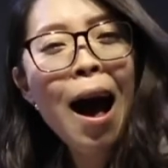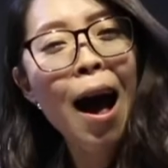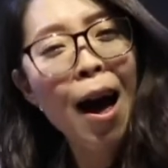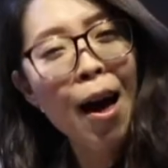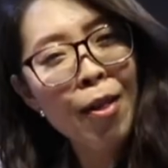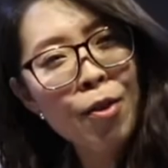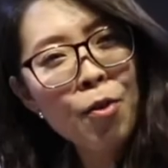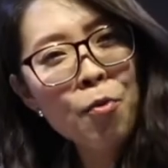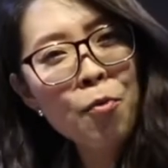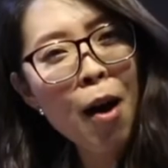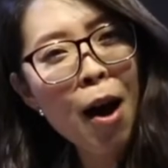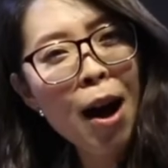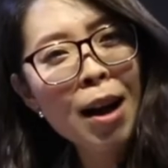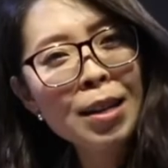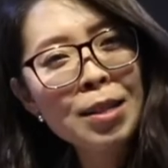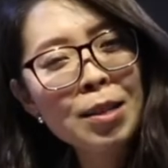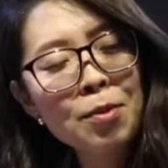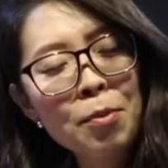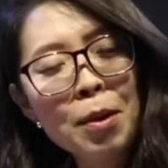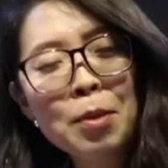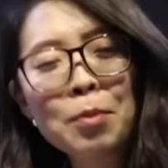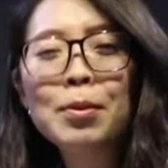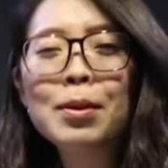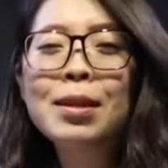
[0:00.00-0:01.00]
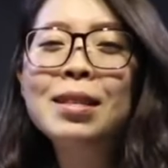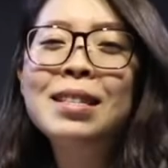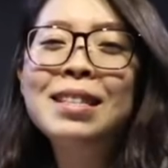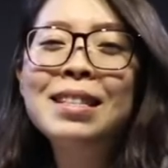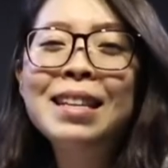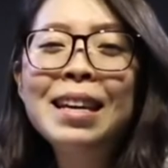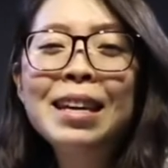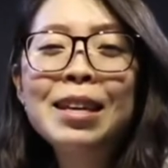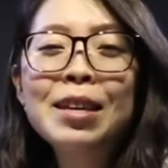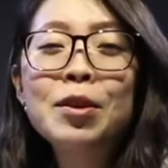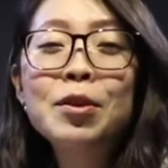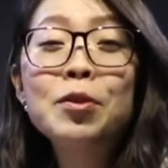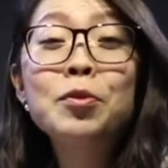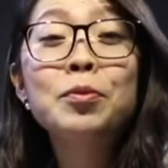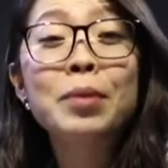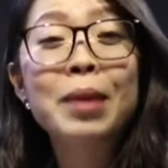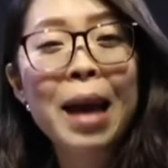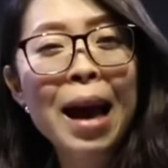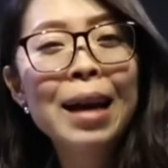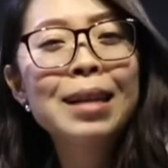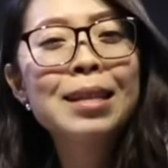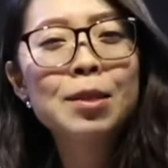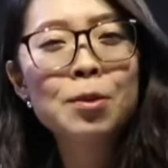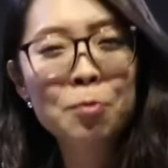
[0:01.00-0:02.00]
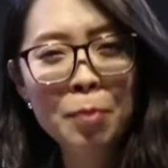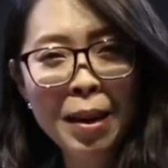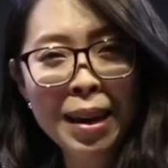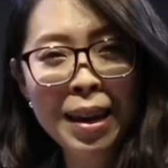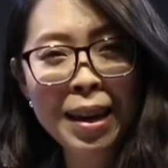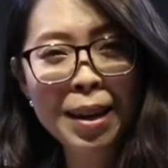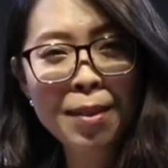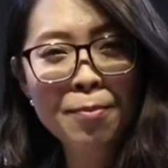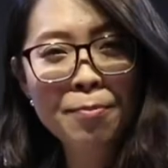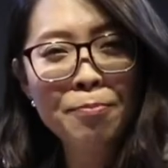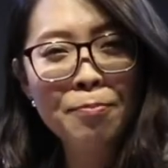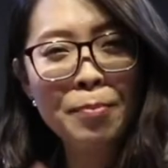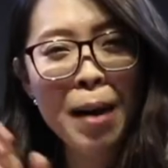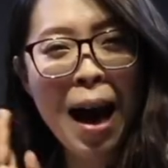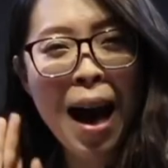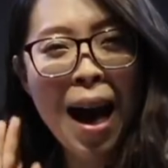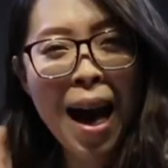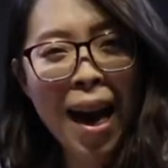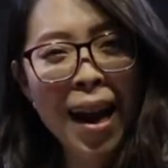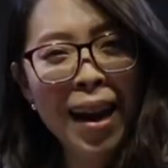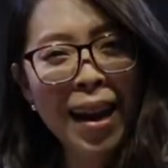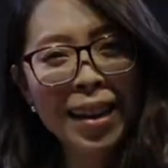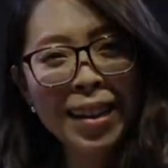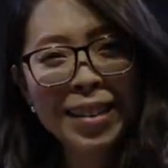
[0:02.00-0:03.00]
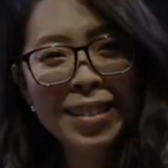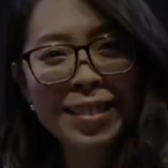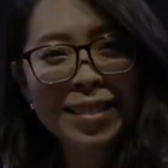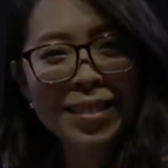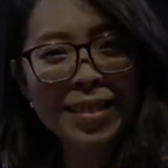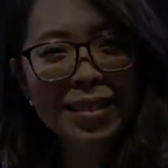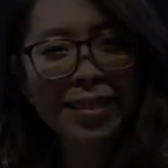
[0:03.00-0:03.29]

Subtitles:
Otherwise, we will see you next week. Bye!